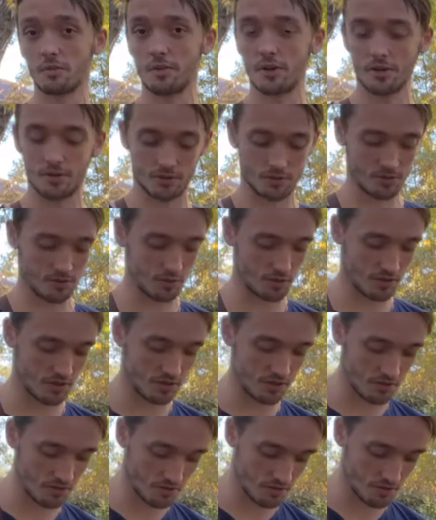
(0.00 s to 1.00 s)
bows were
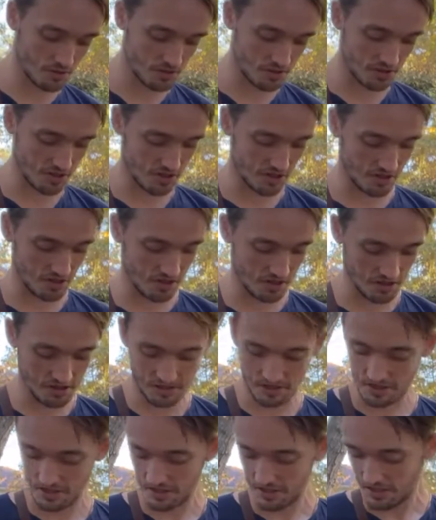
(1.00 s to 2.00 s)
used
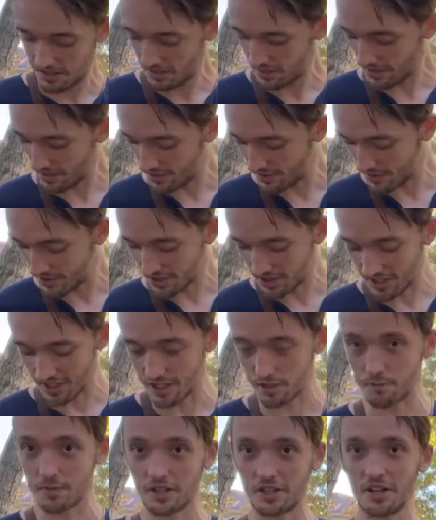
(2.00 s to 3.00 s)
in this
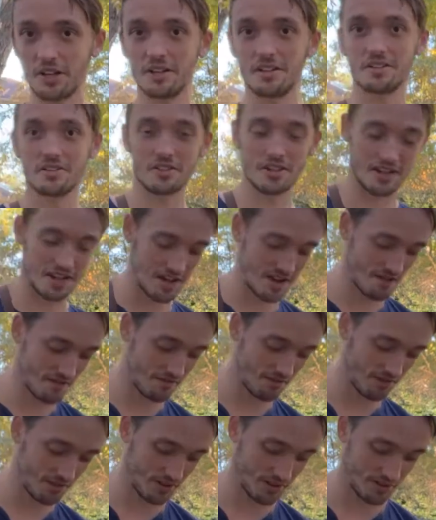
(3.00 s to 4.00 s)
case because I have